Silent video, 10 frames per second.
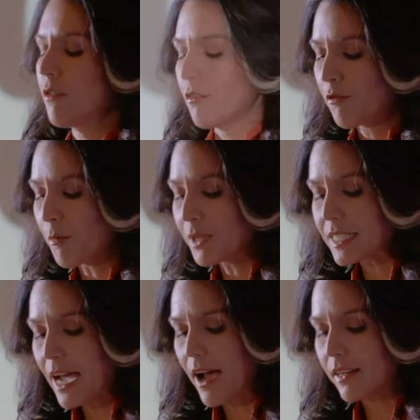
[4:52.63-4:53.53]
from
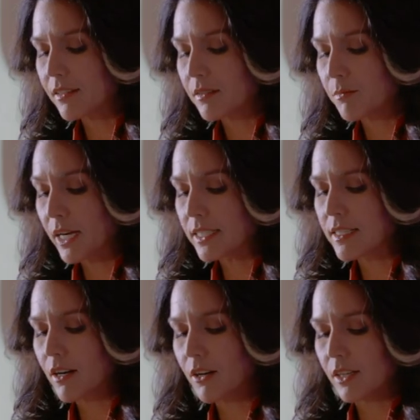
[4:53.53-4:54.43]
attack by
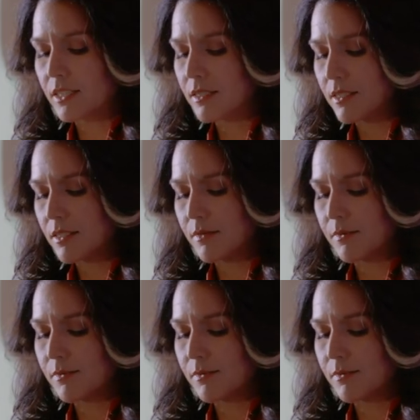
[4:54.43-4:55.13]
terrorists.